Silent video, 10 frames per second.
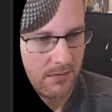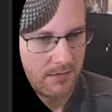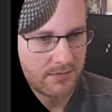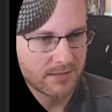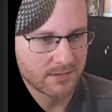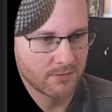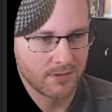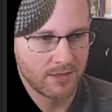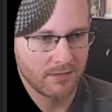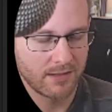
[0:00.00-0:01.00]
Instance
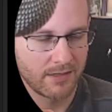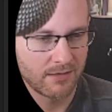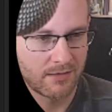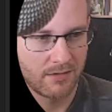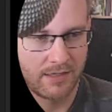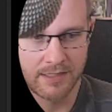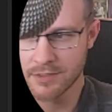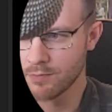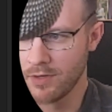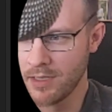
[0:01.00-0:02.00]
create layer
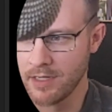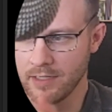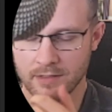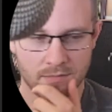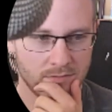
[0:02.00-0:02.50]
XY,